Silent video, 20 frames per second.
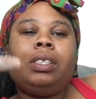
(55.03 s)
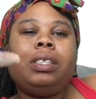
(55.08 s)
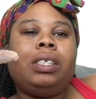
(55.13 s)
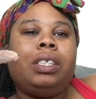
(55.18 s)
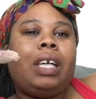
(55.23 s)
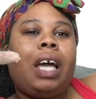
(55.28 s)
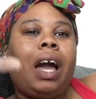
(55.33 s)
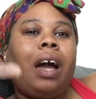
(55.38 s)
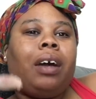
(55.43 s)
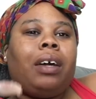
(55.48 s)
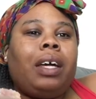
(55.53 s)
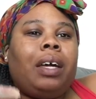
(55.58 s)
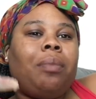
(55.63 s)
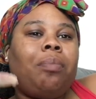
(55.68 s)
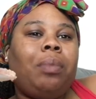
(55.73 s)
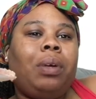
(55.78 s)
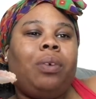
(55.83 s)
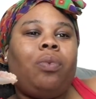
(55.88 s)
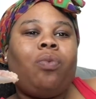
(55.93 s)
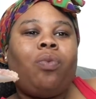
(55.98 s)
y'all give
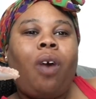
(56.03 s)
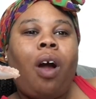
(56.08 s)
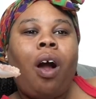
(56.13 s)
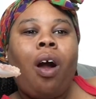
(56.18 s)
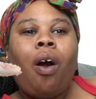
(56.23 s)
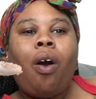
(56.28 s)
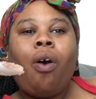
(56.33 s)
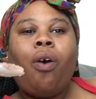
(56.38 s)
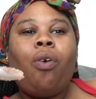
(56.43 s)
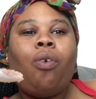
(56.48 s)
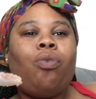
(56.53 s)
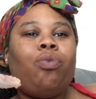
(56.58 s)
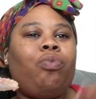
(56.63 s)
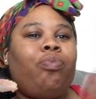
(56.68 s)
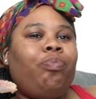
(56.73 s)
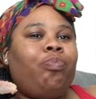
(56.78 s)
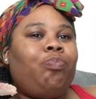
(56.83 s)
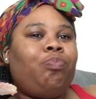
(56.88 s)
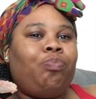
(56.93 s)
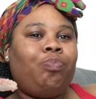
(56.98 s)
me raw
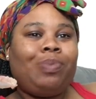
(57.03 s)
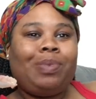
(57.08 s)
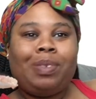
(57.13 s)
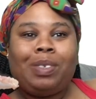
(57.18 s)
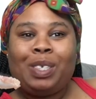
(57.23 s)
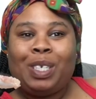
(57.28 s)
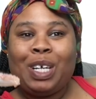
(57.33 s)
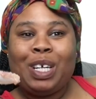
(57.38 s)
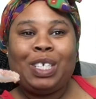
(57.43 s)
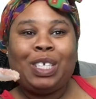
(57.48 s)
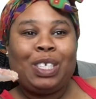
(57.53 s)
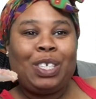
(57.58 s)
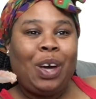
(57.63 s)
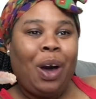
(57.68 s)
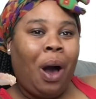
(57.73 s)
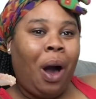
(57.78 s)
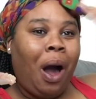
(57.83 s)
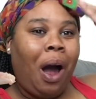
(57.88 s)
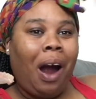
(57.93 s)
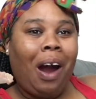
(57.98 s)

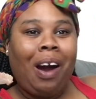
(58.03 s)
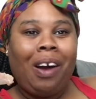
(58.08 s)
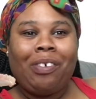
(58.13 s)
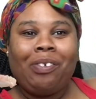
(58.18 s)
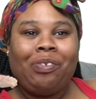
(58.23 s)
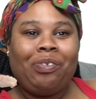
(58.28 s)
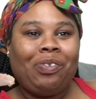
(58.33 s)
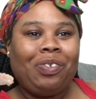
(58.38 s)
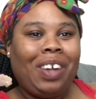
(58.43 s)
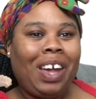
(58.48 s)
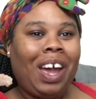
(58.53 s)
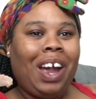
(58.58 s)
scarf